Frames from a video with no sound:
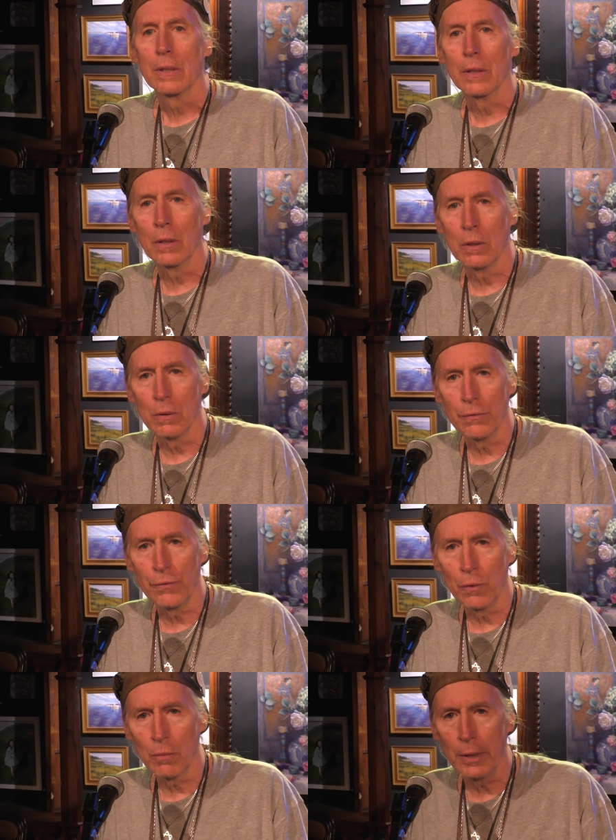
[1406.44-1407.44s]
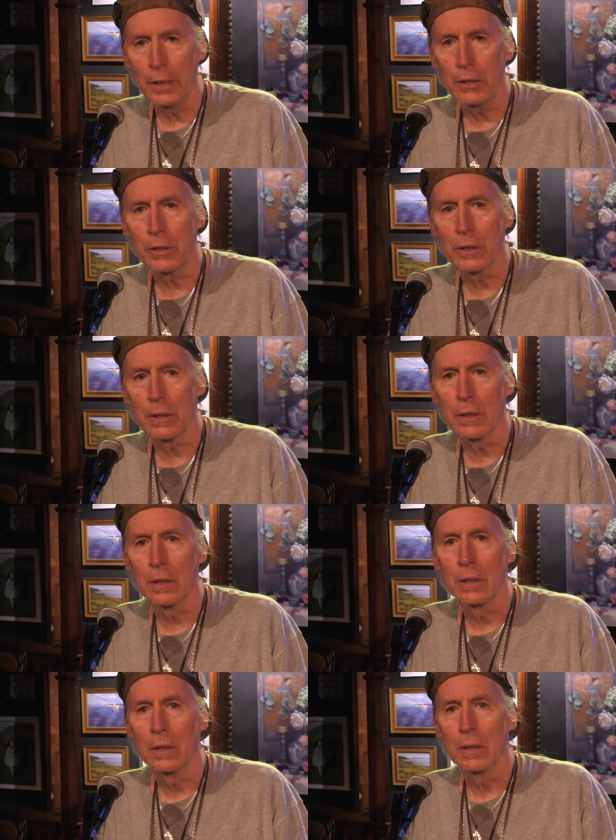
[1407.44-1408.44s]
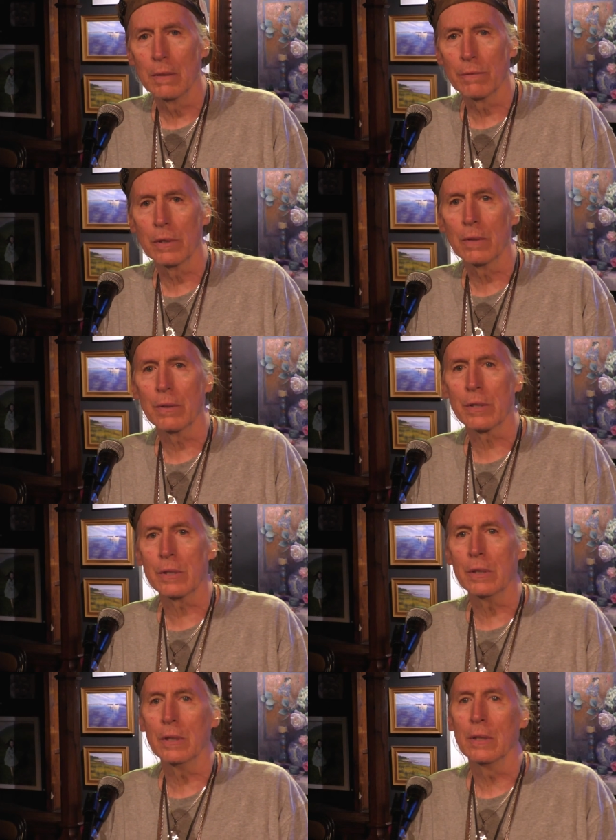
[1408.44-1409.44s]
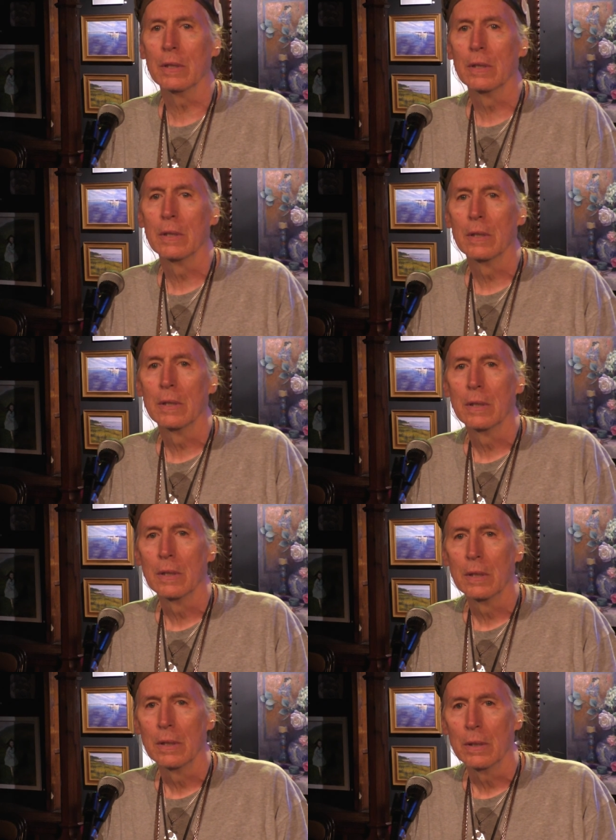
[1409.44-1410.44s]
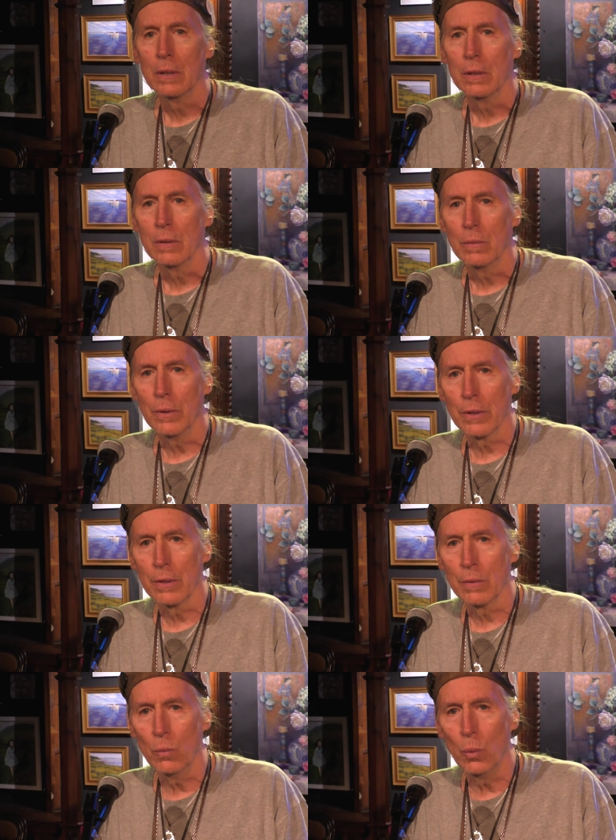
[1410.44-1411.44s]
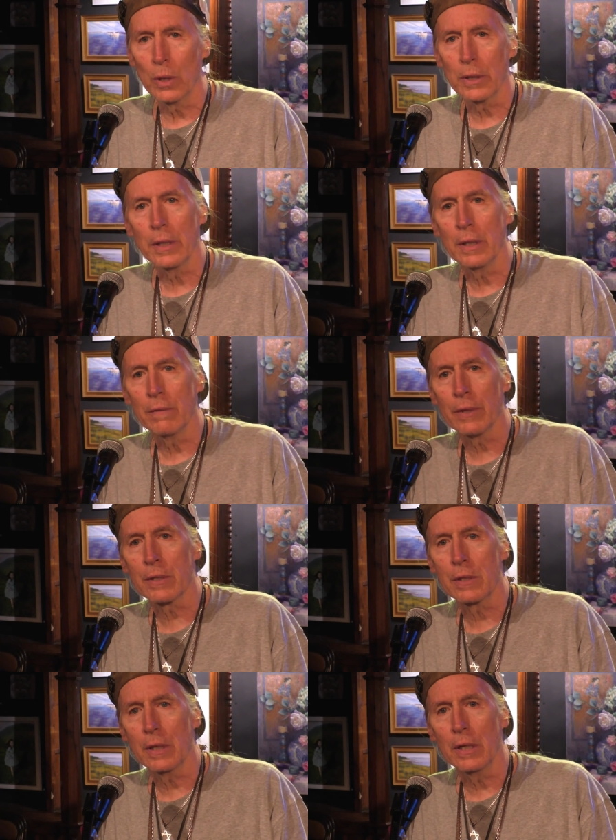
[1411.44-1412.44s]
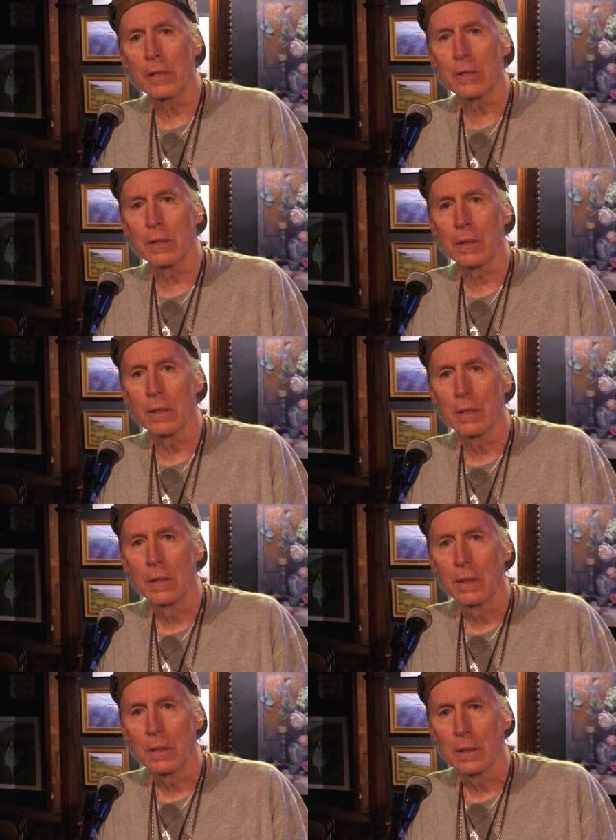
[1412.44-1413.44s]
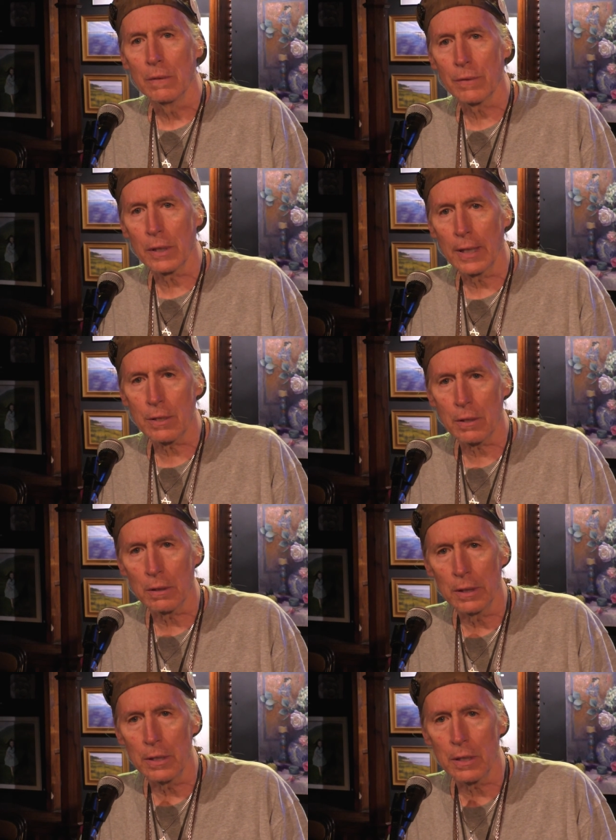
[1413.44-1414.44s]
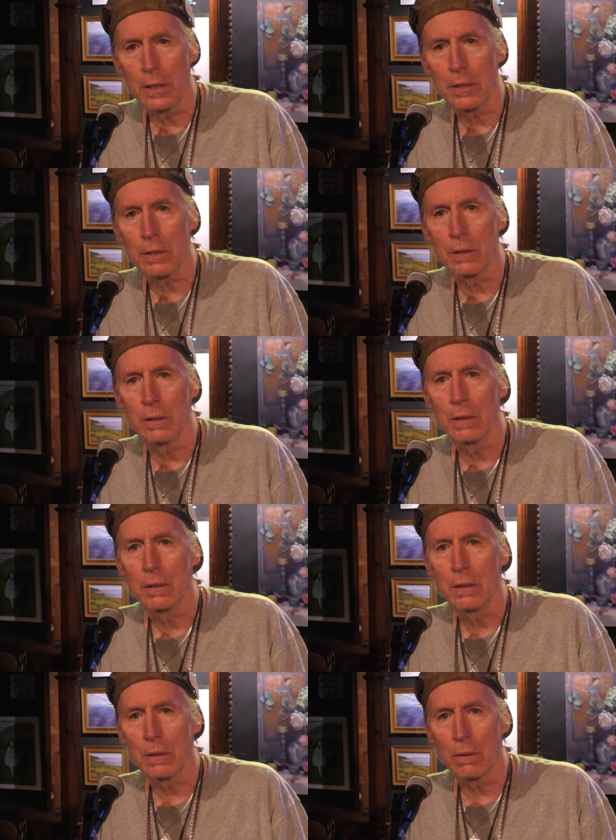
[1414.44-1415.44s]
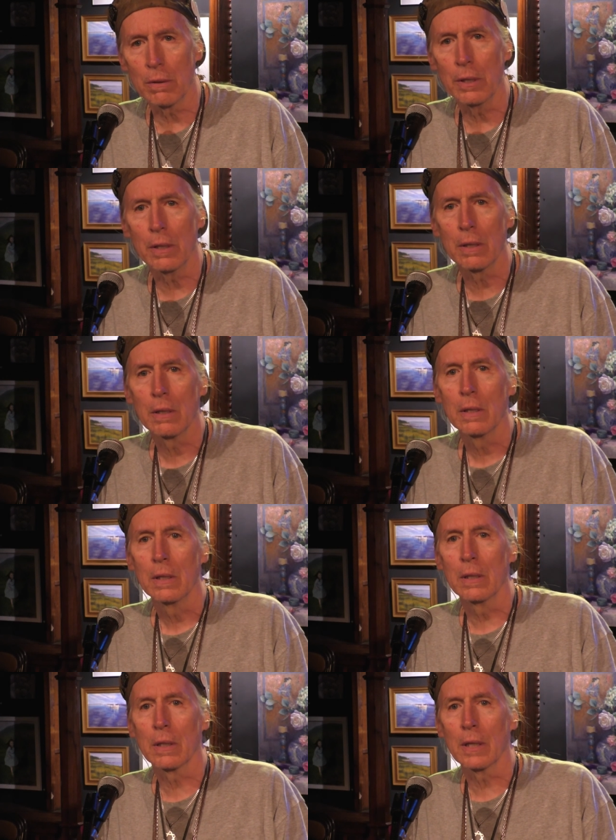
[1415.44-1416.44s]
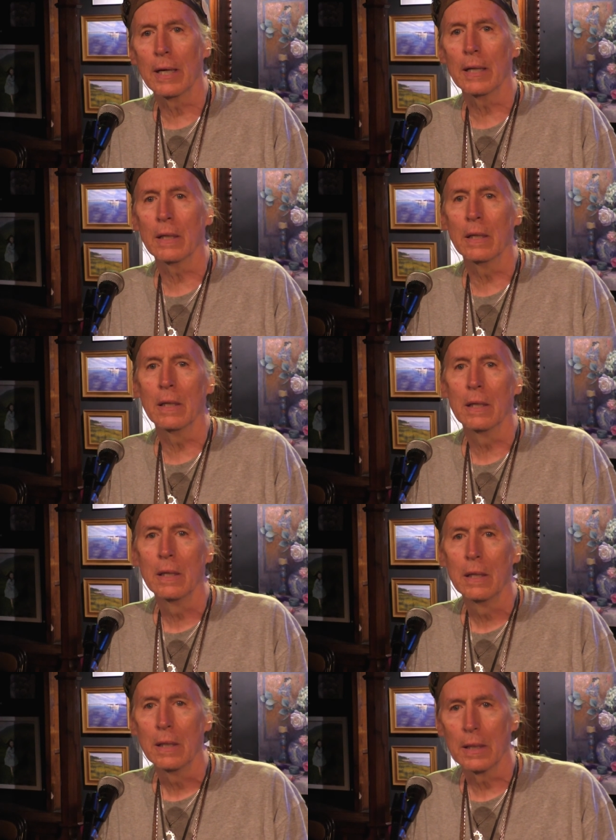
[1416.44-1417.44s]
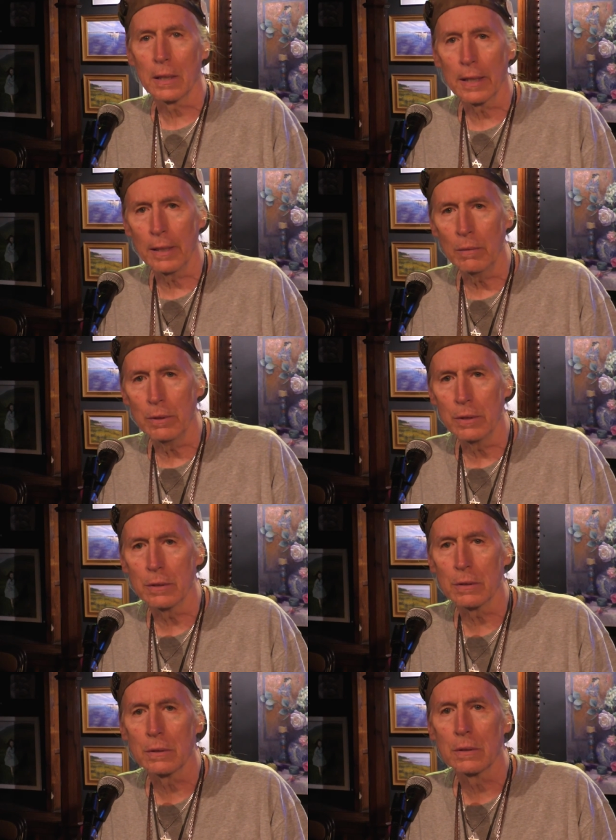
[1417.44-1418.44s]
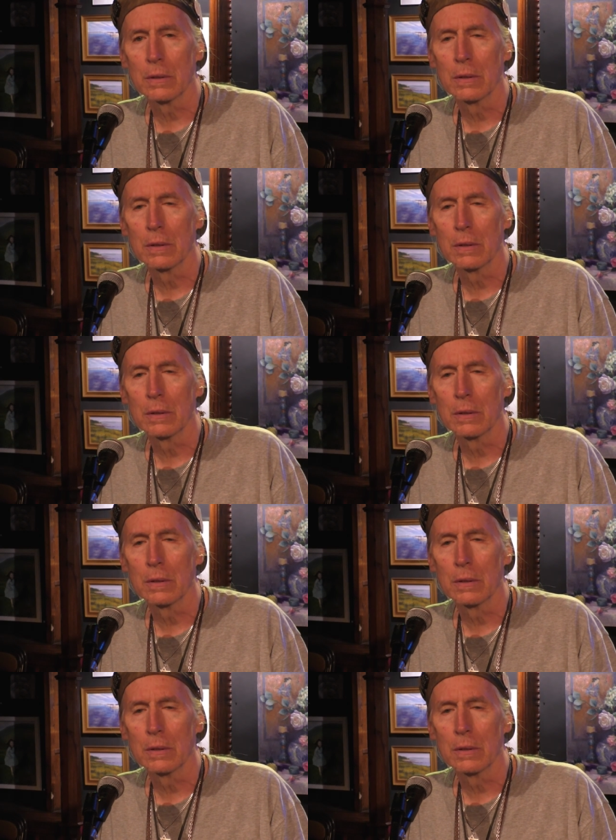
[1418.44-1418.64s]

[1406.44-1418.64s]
the whole formation of literacy with a willing investigation of classical education, the Greek and the Latin and languages,